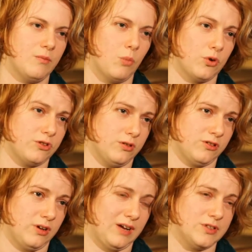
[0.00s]
More
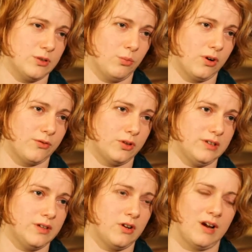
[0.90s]
students are having to work for a
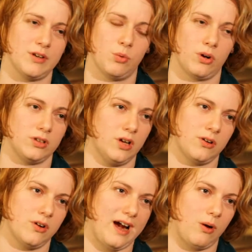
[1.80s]
living. They're having to work
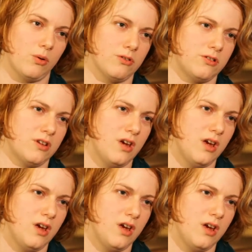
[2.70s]
longer hours.